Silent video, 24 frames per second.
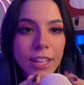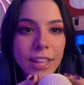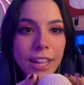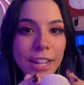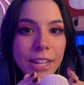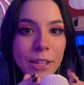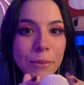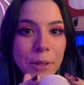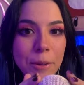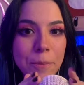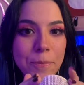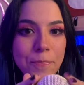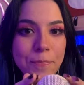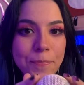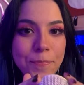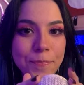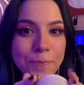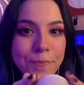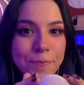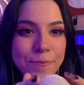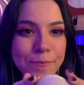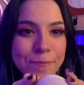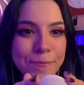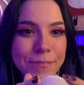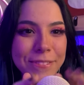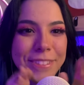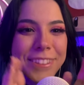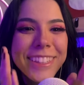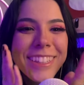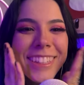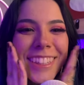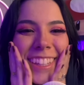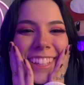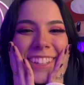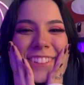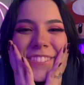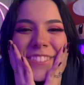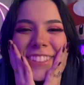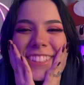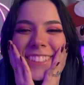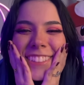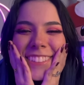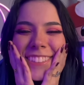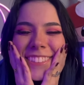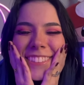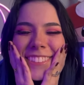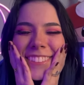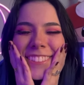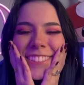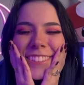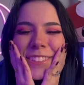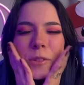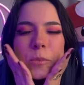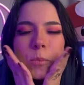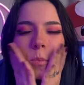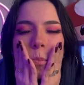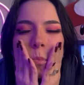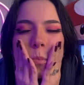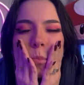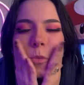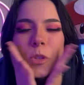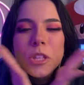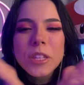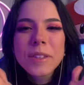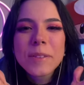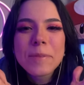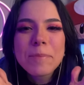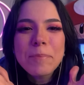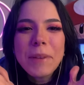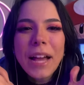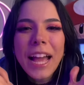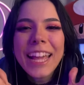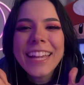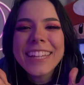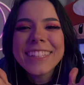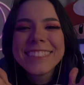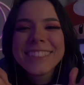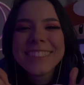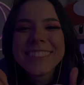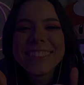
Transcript: anyway, love you. Bye.